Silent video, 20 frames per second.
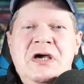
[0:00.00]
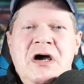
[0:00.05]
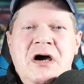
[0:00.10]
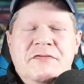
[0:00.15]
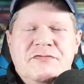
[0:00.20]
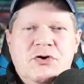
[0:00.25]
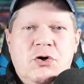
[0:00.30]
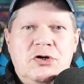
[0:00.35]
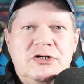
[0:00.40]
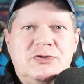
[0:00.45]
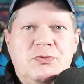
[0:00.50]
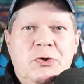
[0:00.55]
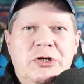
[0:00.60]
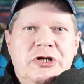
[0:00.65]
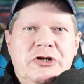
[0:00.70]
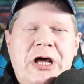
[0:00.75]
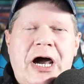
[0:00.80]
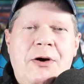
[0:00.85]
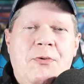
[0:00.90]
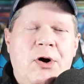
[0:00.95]
Of course, when
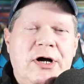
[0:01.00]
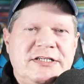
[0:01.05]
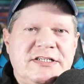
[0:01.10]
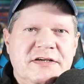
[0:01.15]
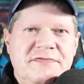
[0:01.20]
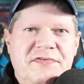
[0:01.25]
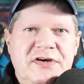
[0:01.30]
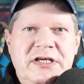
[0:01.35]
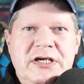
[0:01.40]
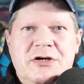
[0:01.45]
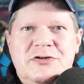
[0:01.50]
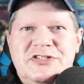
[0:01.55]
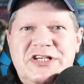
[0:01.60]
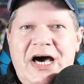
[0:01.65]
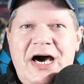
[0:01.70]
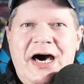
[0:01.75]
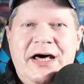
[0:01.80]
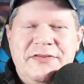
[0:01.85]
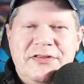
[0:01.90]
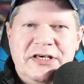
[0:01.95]
you're not watching videos
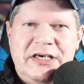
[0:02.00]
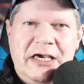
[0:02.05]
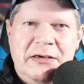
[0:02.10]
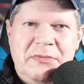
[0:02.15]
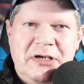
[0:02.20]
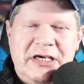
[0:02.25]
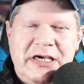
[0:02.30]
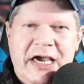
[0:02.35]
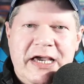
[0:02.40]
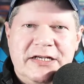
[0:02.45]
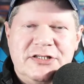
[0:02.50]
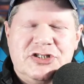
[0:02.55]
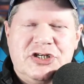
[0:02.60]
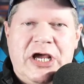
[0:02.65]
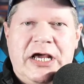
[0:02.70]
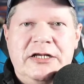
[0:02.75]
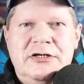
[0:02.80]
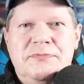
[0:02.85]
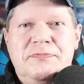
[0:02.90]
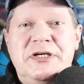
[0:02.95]
on the Gaming Gang
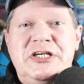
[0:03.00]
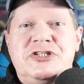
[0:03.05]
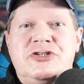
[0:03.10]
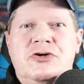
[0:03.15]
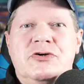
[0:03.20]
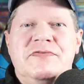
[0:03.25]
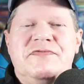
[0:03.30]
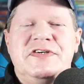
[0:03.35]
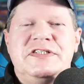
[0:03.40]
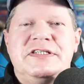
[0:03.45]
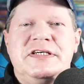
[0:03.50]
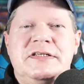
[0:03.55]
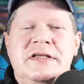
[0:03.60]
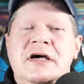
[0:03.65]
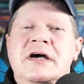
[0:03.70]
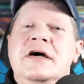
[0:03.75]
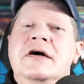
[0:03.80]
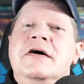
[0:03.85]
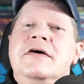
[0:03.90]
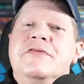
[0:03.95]
channel, be sure to visit
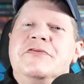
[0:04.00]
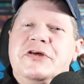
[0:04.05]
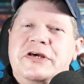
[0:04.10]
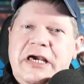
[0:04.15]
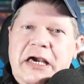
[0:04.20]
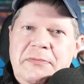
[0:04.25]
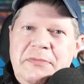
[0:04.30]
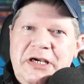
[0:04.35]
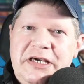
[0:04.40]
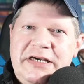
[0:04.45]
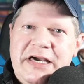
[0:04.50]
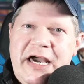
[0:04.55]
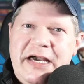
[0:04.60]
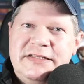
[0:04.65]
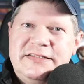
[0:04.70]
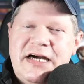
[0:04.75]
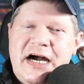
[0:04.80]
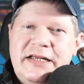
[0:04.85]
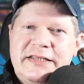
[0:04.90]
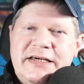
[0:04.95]

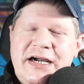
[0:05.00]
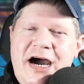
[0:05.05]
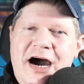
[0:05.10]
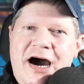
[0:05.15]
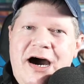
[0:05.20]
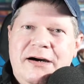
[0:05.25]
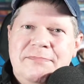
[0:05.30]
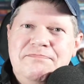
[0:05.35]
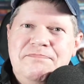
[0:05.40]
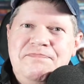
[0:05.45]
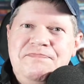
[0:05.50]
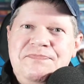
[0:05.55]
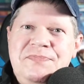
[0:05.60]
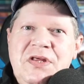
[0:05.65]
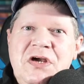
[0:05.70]
thegaminggang.com